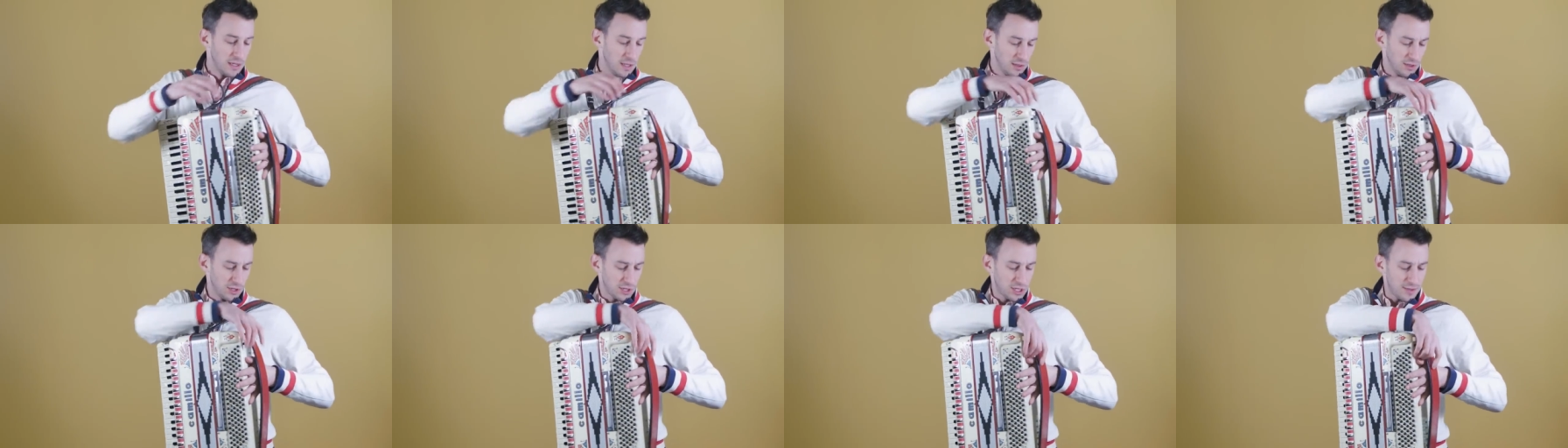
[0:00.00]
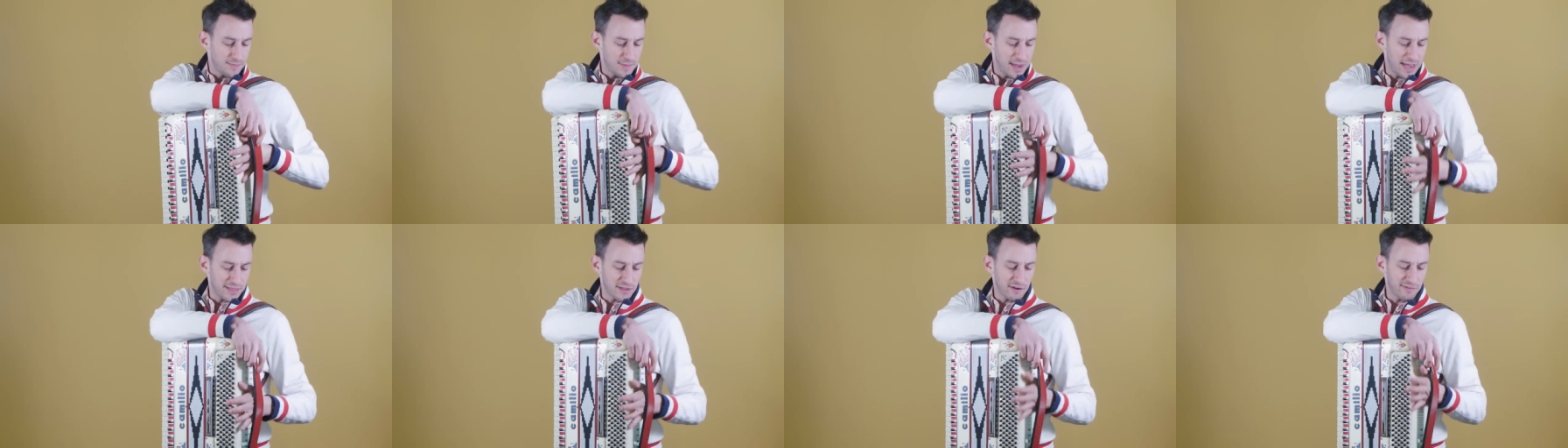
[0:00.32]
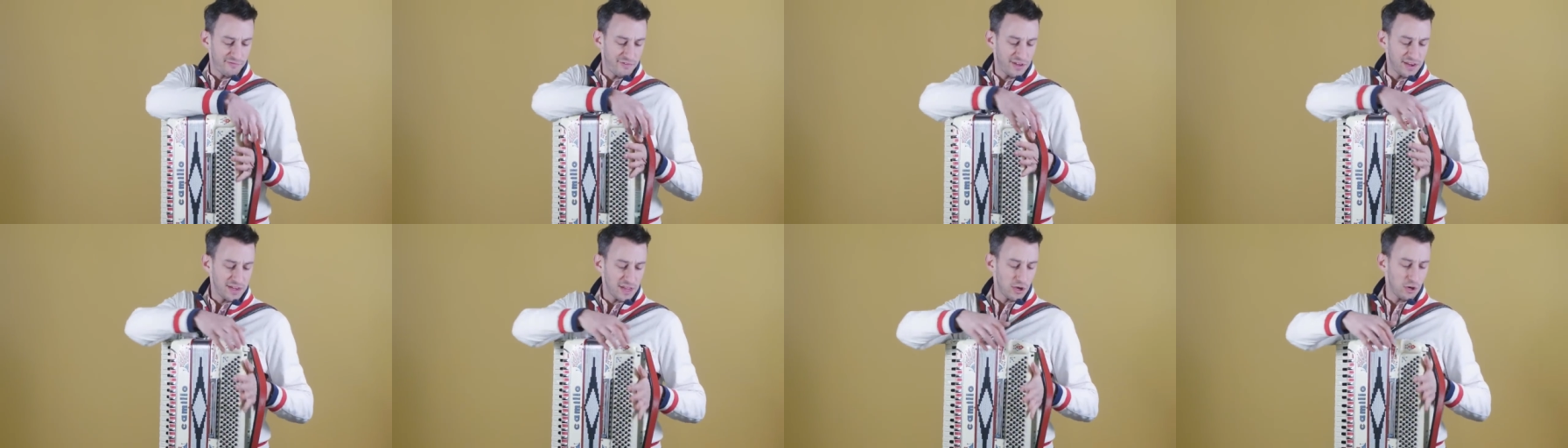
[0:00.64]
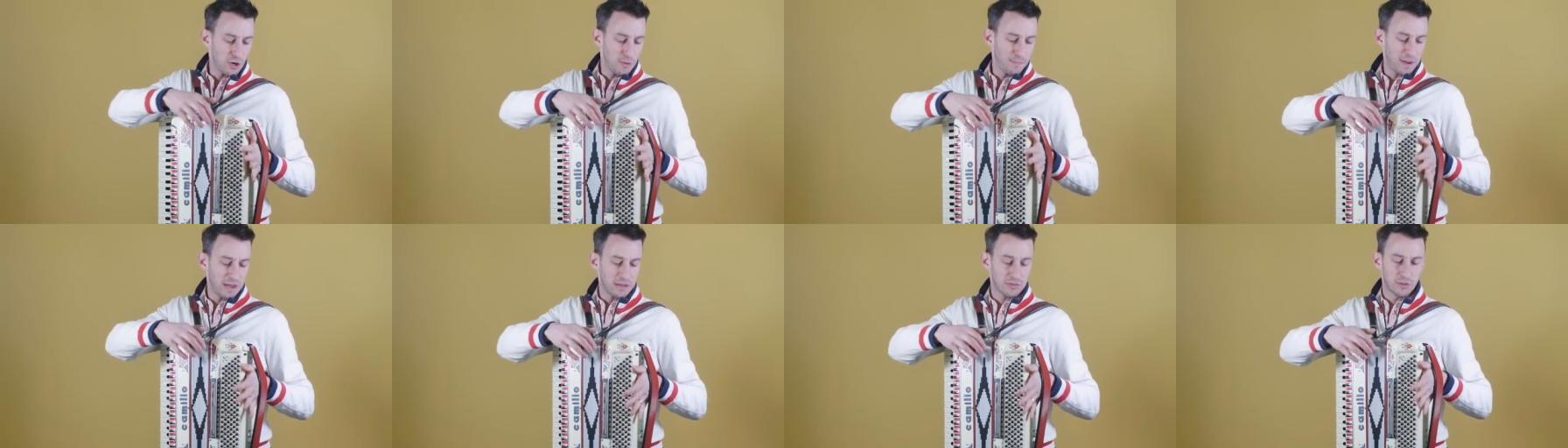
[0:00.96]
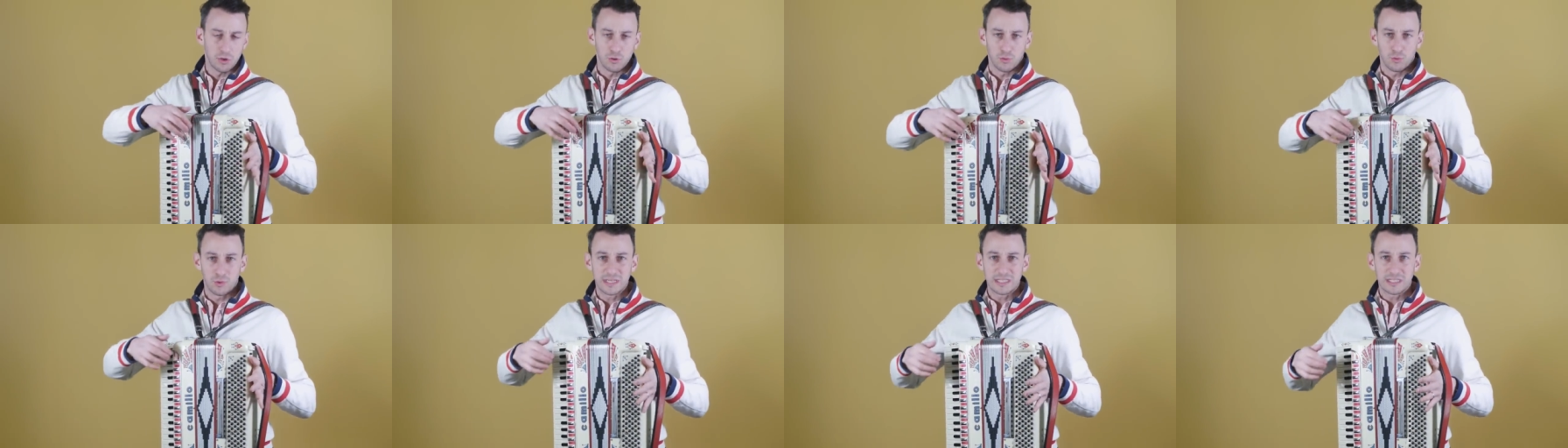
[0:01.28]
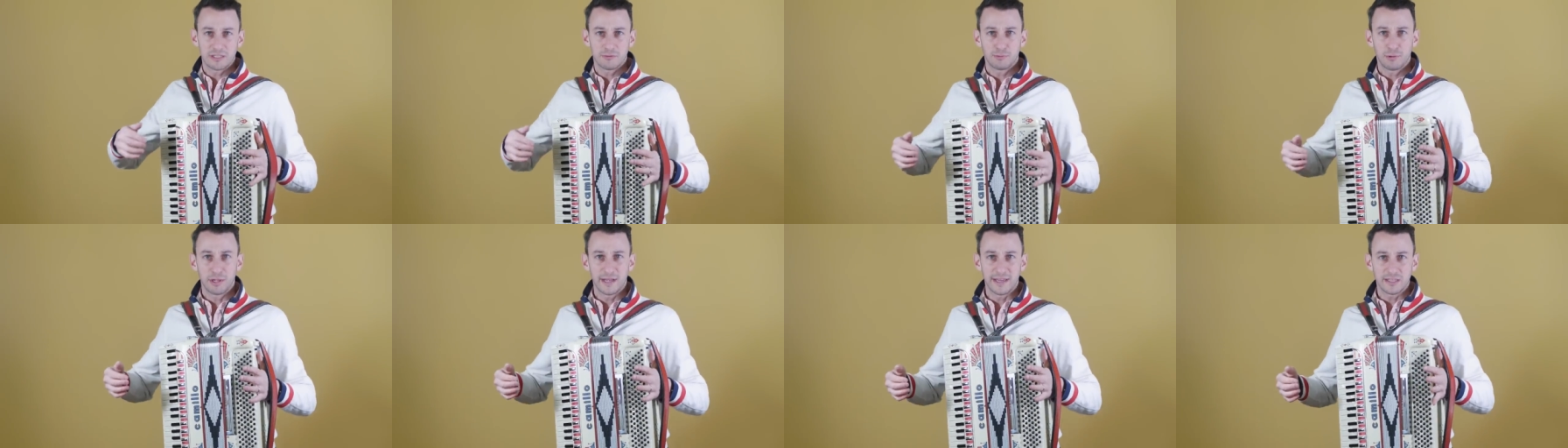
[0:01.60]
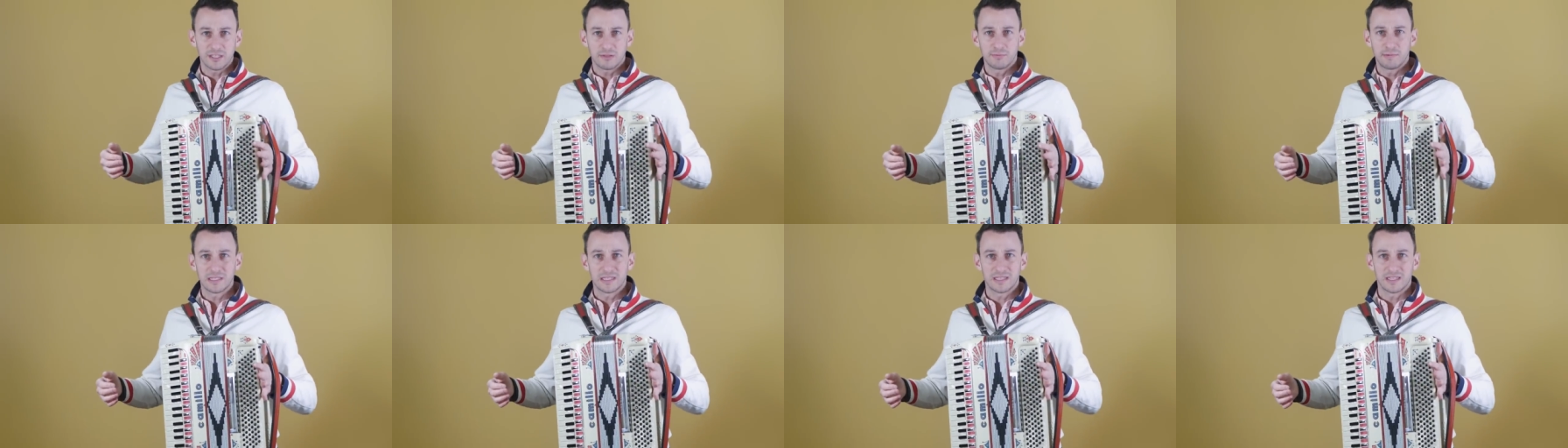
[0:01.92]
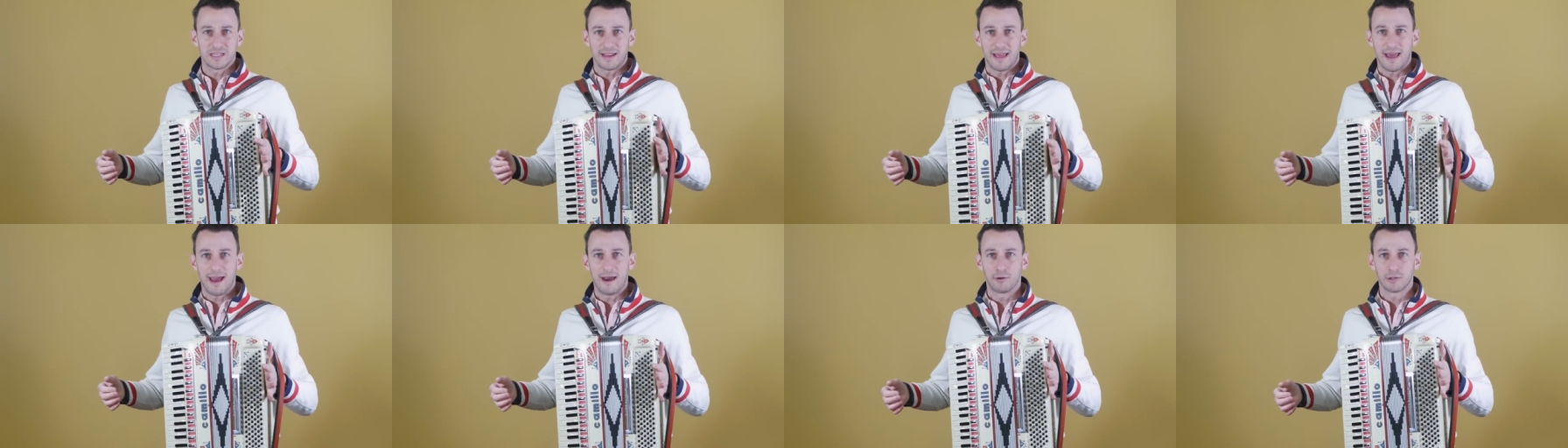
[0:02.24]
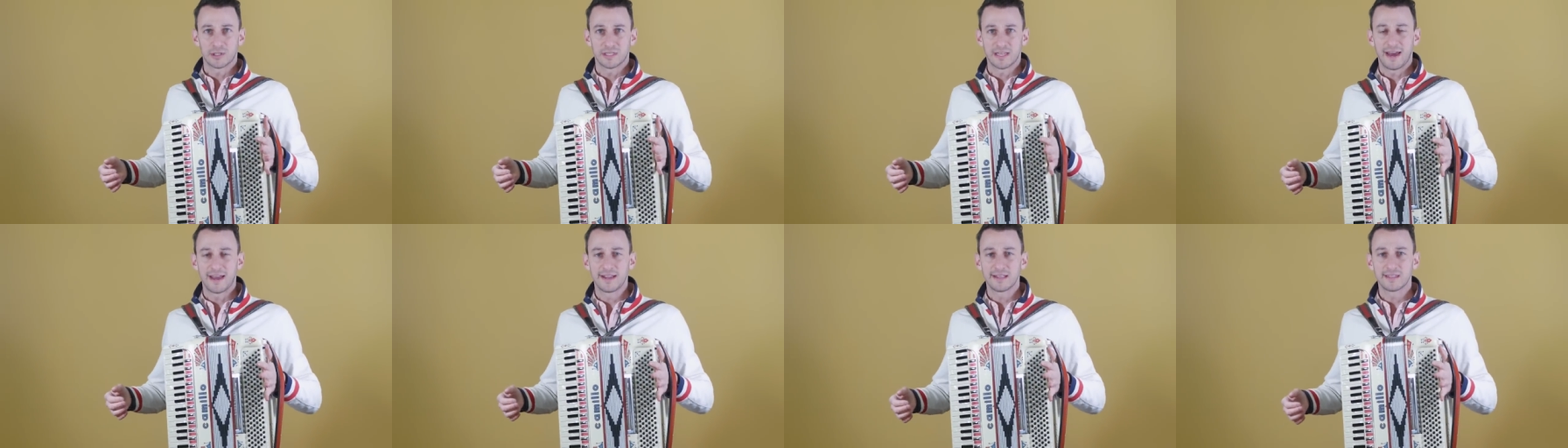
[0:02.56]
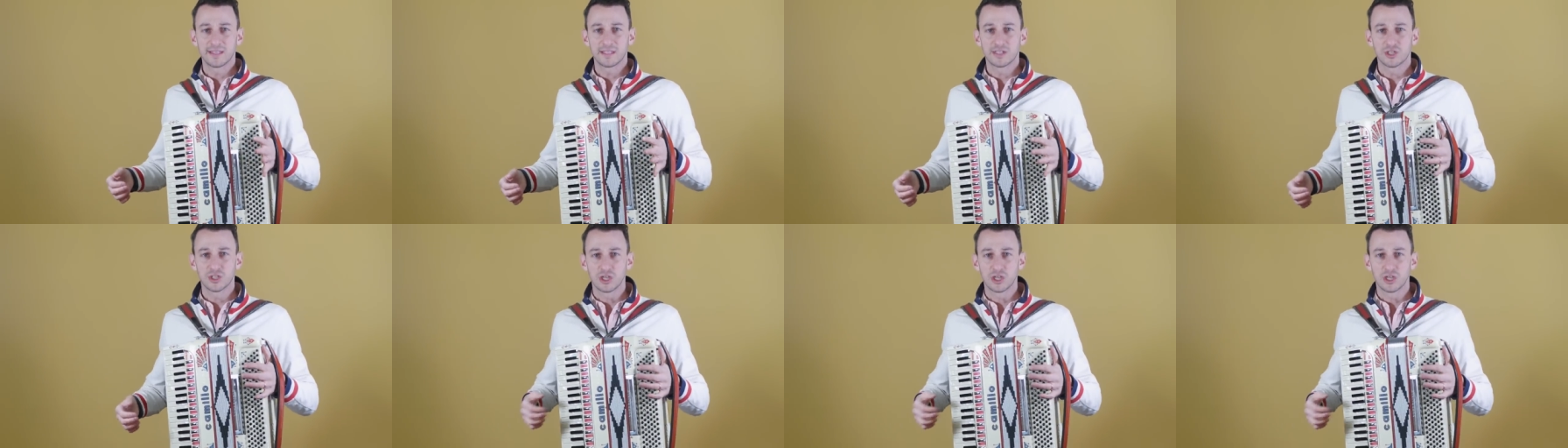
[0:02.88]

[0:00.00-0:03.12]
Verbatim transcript: Look at my other video about the wrist placements and how tight this